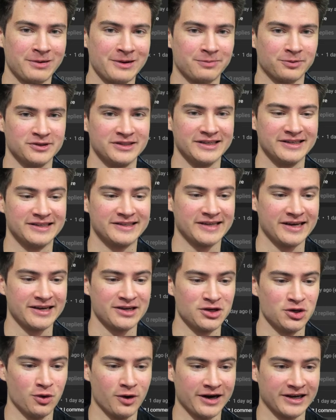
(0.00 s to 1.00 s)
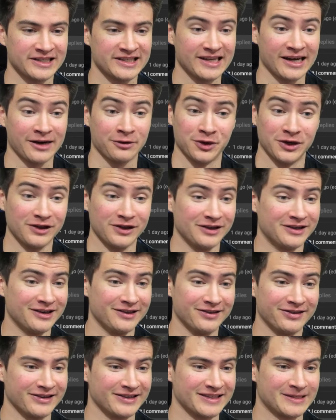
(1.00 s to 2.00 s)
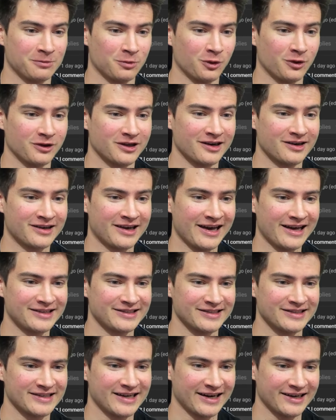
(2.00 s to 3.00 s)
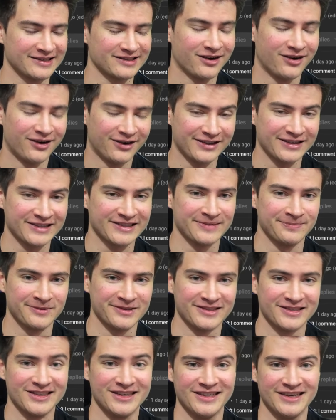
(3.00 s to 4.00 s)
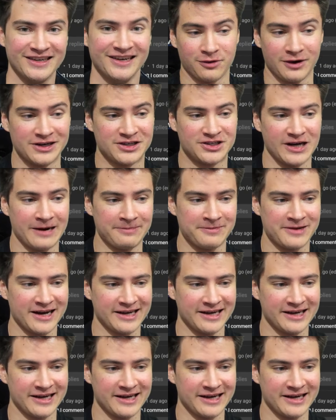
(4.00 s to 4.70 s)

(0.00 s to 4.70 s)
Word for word: people did say US. I really didn't think someone would get Kansas. That is awesome to see. Great job,